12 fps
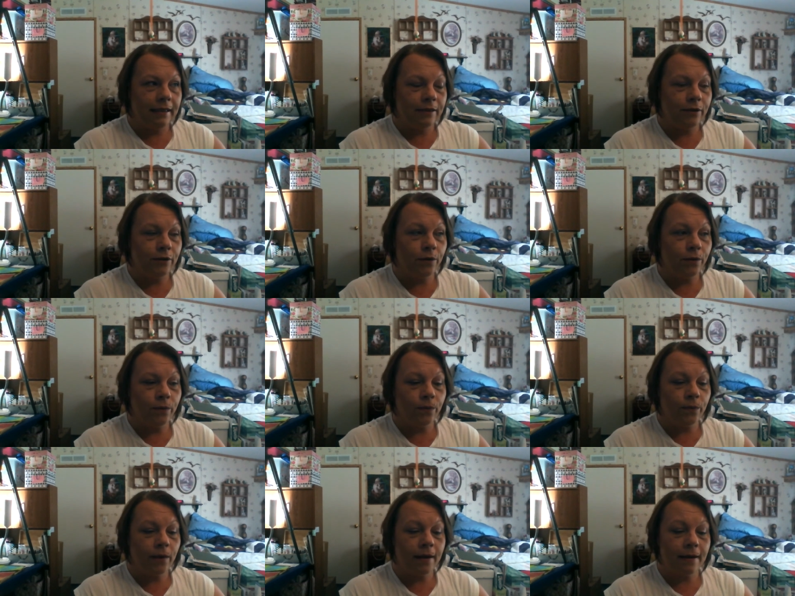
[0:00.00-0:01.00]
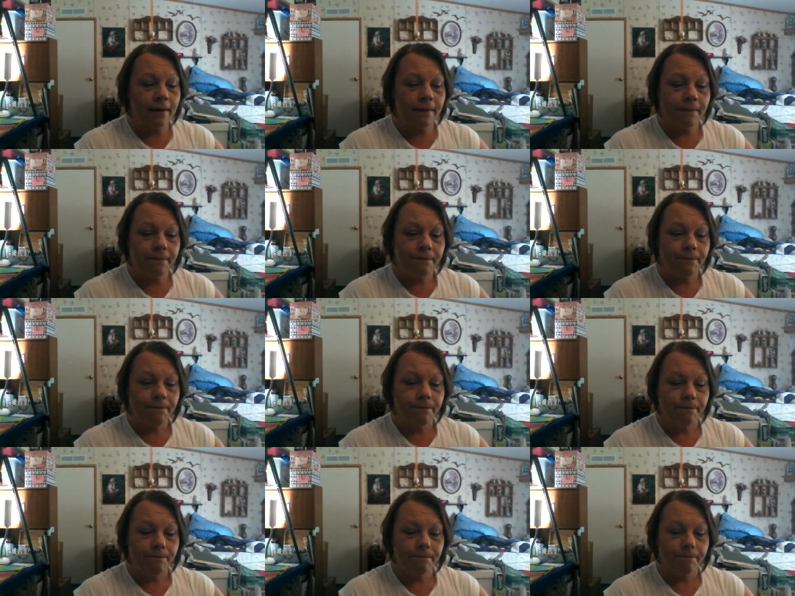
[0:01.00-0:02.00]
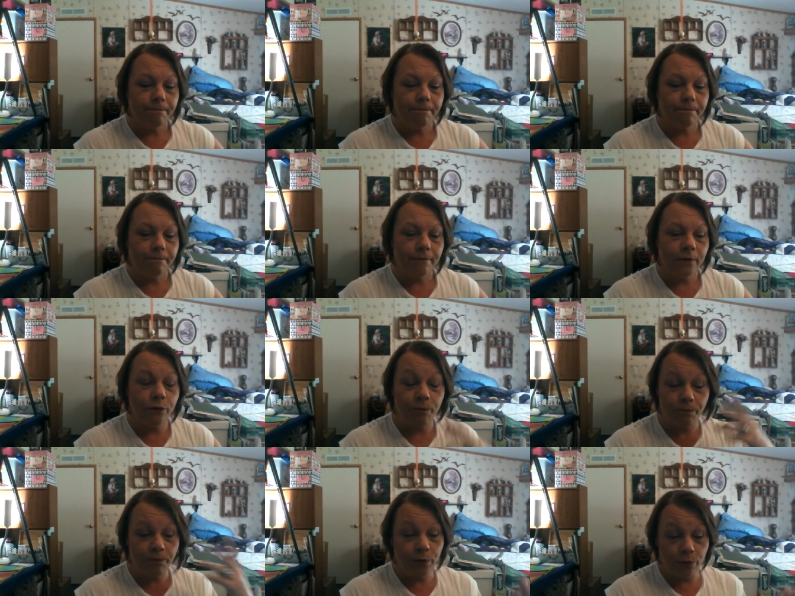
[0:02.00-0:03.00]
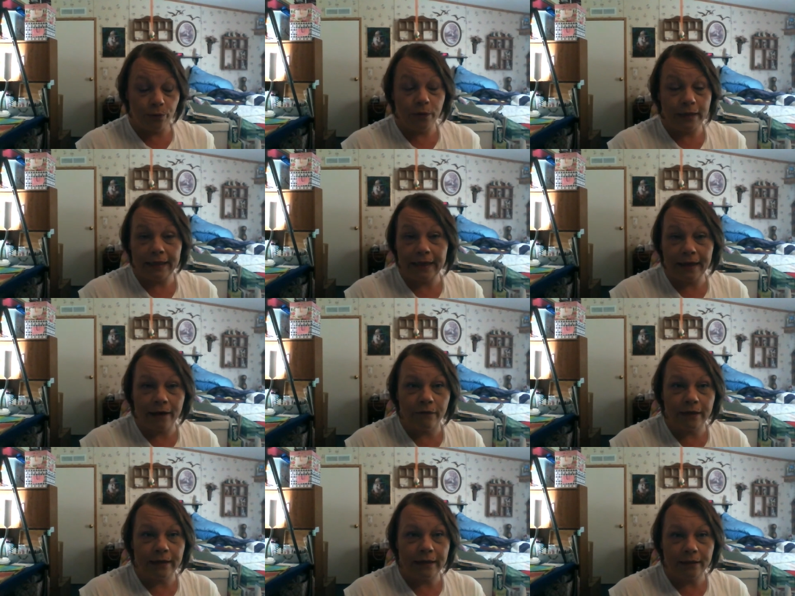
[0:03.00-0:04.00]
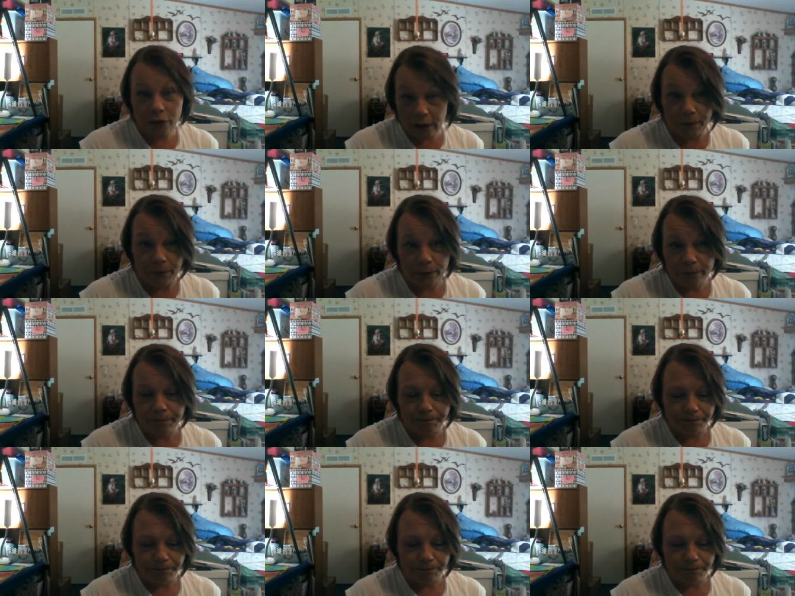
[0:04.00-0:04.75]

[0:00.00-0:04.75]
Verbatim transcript: So um, you, you really get everything cheaper.